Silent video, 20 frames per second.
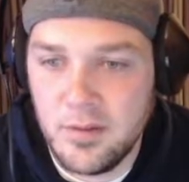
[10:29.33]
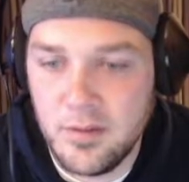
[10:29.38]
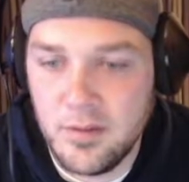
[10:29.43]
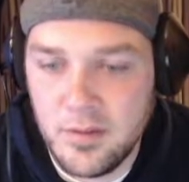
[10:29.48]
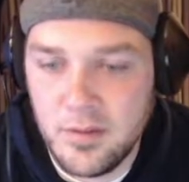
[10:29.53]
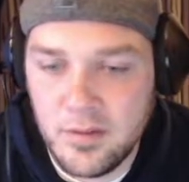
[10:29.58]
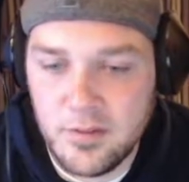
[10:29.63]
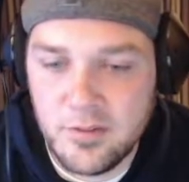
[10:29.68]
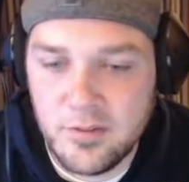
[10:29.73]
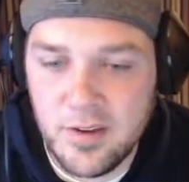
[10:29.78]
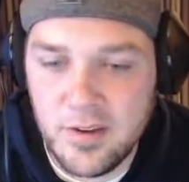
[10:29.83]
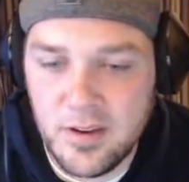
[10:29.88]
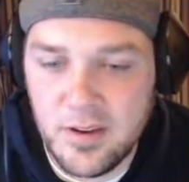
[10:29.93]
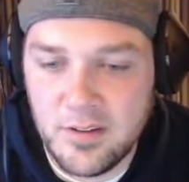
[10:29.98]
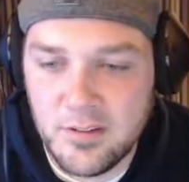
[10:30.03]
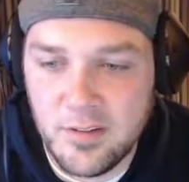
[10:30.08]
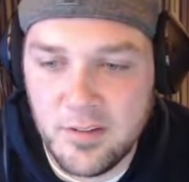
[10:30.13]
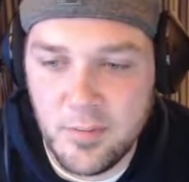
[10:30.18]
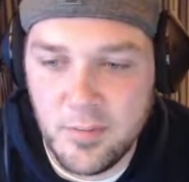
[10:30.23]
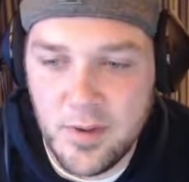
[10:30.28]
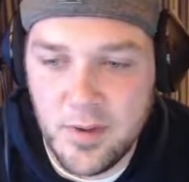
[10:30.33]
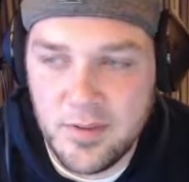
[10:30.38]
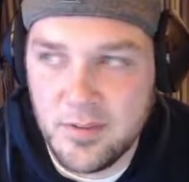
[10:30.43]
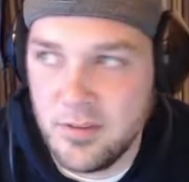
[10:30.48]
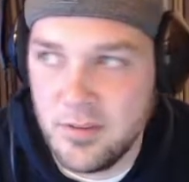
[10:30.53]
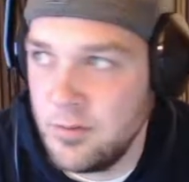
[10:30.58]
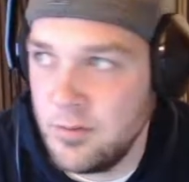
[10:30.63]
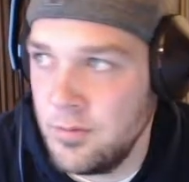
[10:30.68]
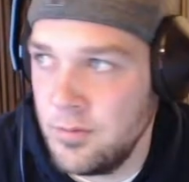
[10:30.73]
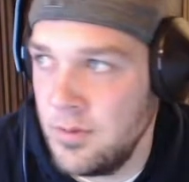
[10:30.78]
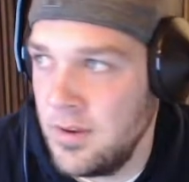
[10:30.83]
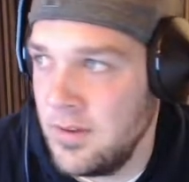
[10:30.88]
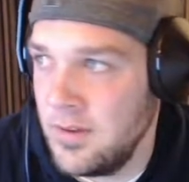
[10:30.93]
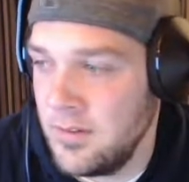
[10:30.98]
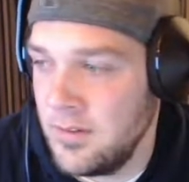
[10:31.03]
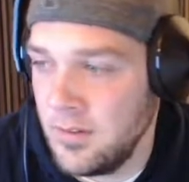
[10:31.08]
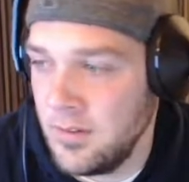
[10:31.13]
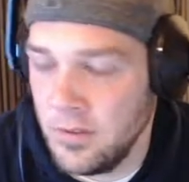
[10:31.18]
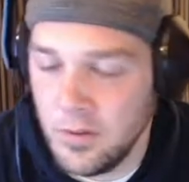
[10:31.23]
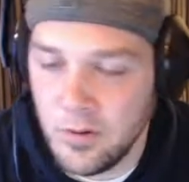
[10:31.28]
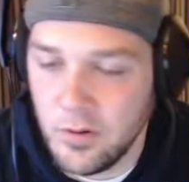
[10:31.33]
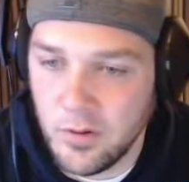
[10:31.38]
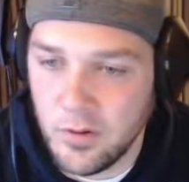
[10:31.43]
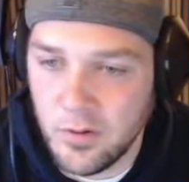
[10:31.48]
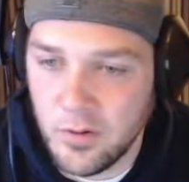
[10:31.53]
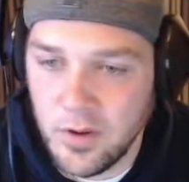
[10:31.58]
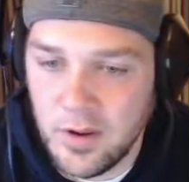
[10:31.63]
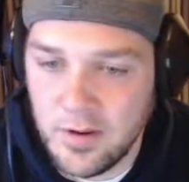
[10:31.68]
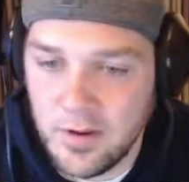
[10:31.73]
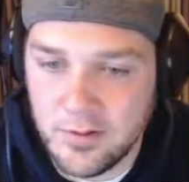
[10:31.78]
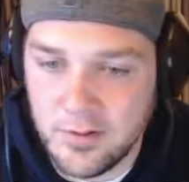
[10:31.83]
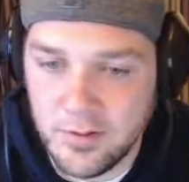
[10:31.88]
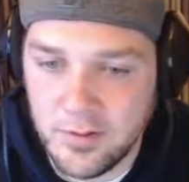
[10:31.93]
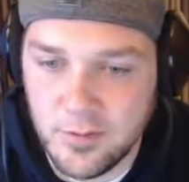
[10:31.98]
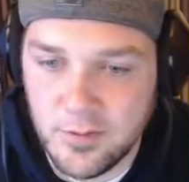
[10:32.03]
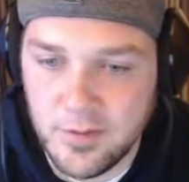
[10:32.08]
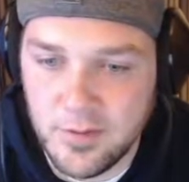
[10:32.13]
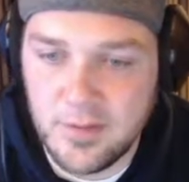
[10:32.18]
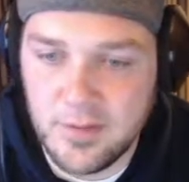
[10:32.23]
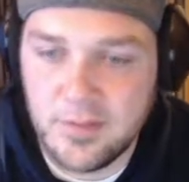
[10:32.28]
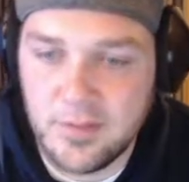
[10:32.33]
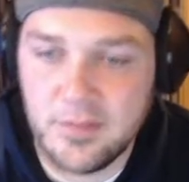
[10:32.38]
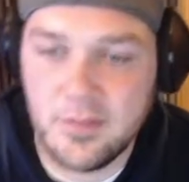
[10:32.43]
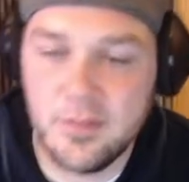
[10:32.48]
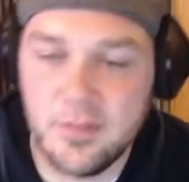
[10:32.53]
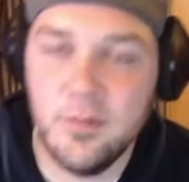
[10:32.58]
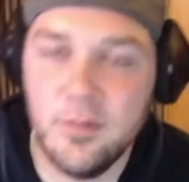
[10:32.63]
change the message, and their logo kind of shows that. So